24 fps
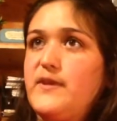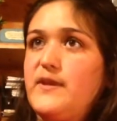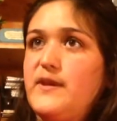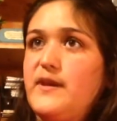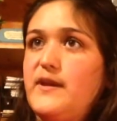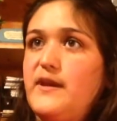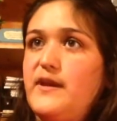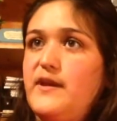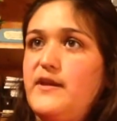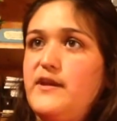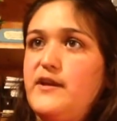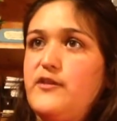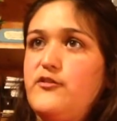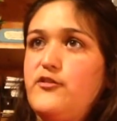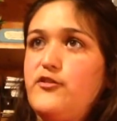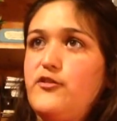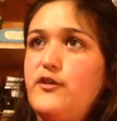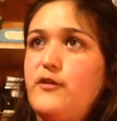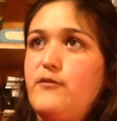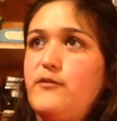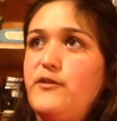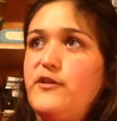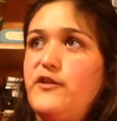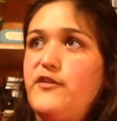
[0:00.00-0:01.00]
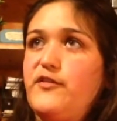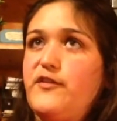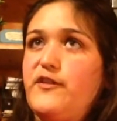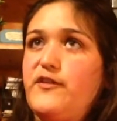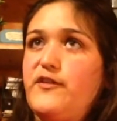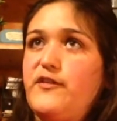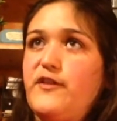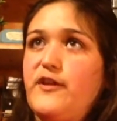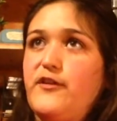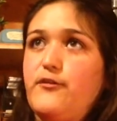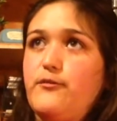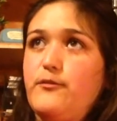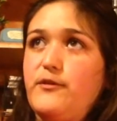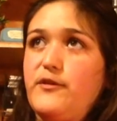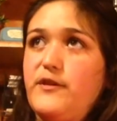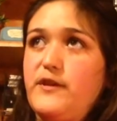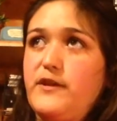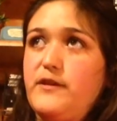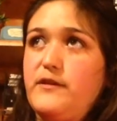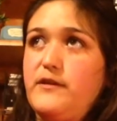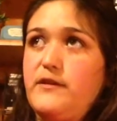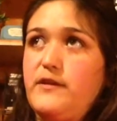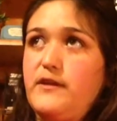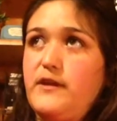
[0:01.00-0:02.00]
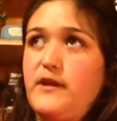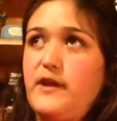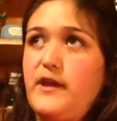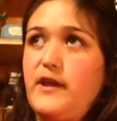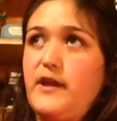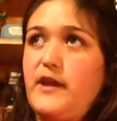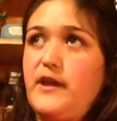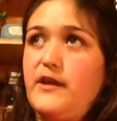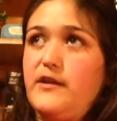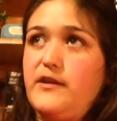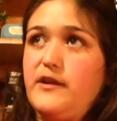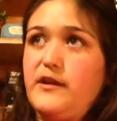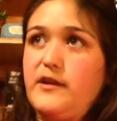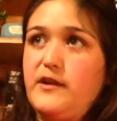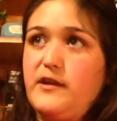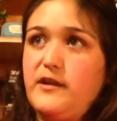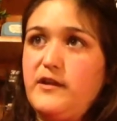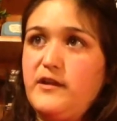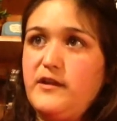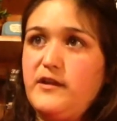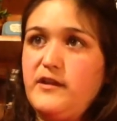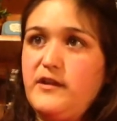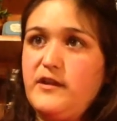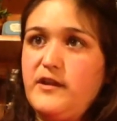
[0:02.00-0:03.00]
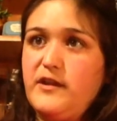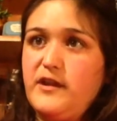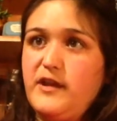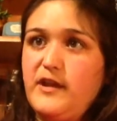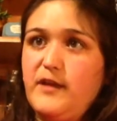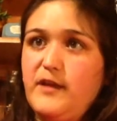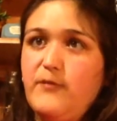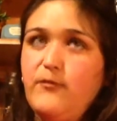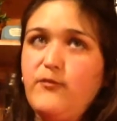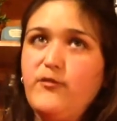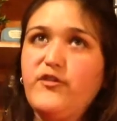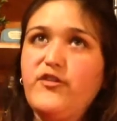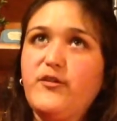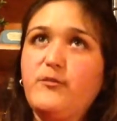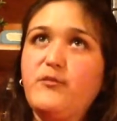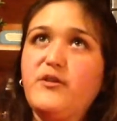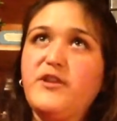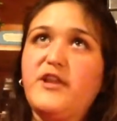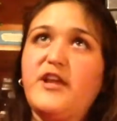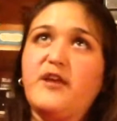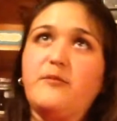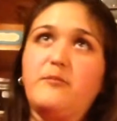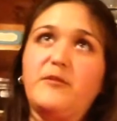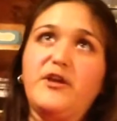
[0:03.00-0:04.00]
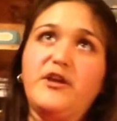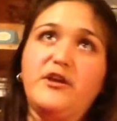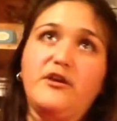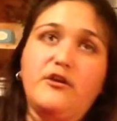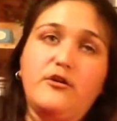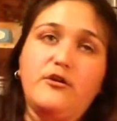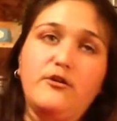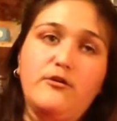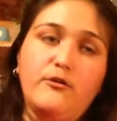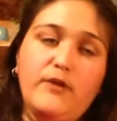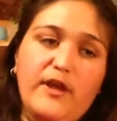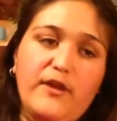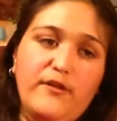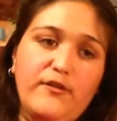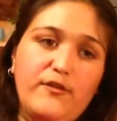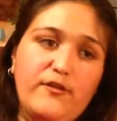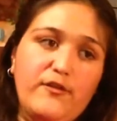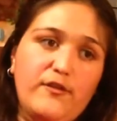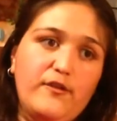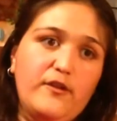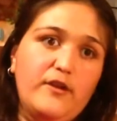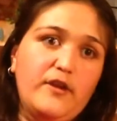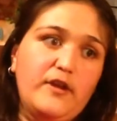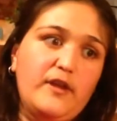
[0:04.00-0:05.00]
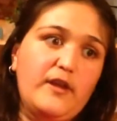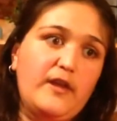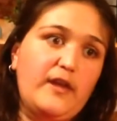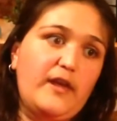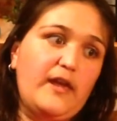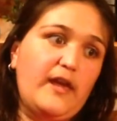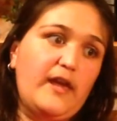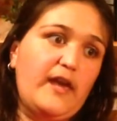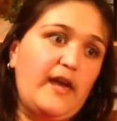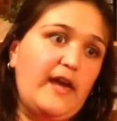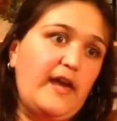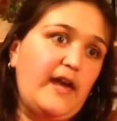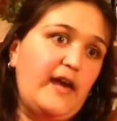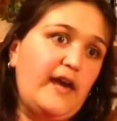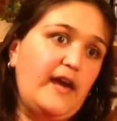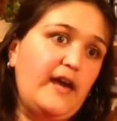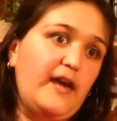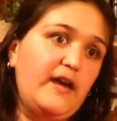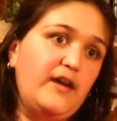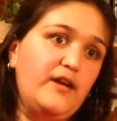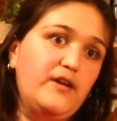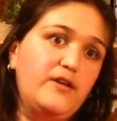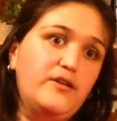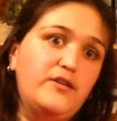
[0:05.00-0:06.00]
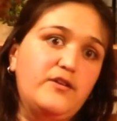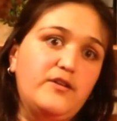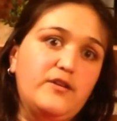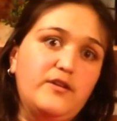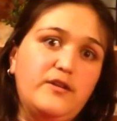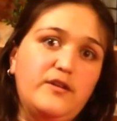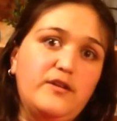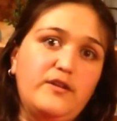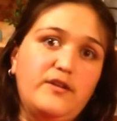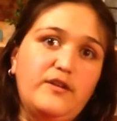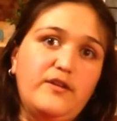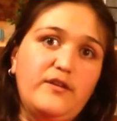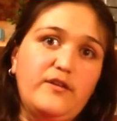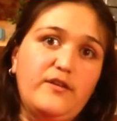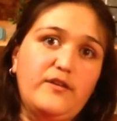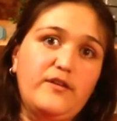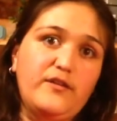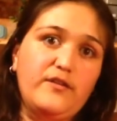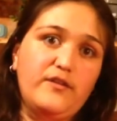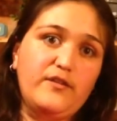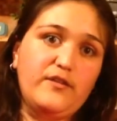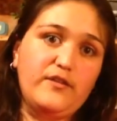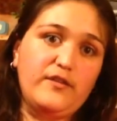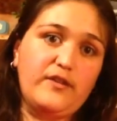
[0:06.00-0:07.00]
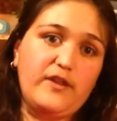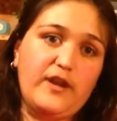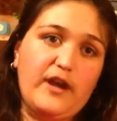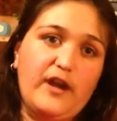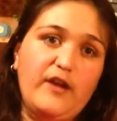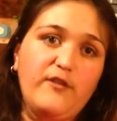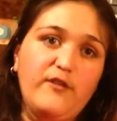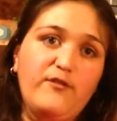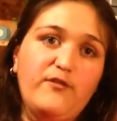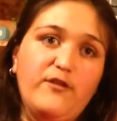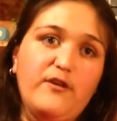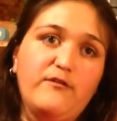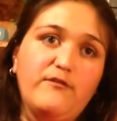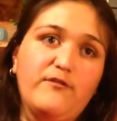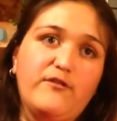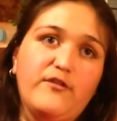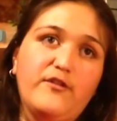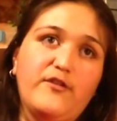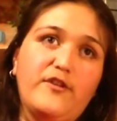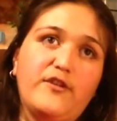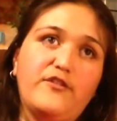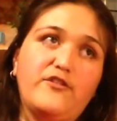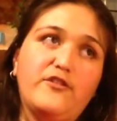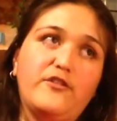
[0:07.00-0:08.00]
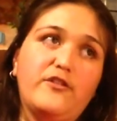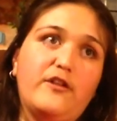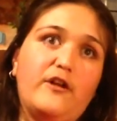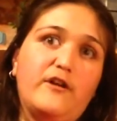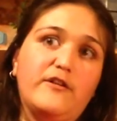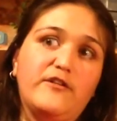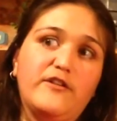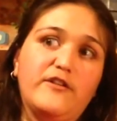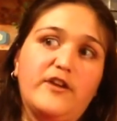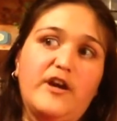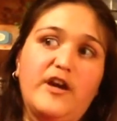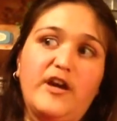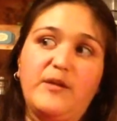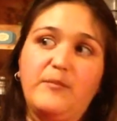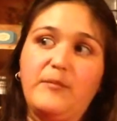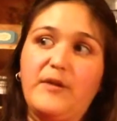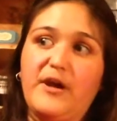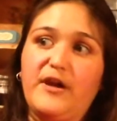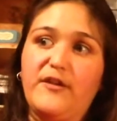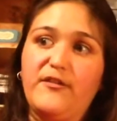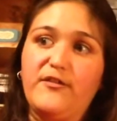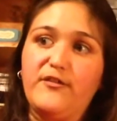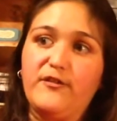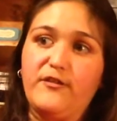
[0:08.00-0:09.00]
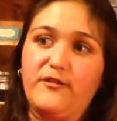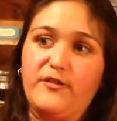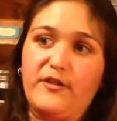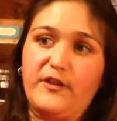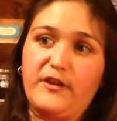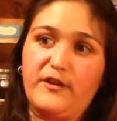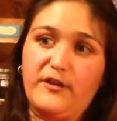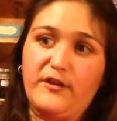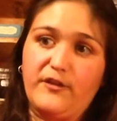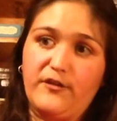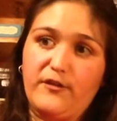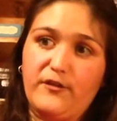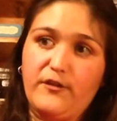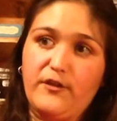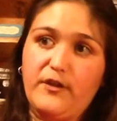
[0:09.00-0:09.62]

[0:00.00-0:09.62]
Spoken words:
And I really think that's really handy. Even for someone like me who has had the iPhone for such a long time, I still think it's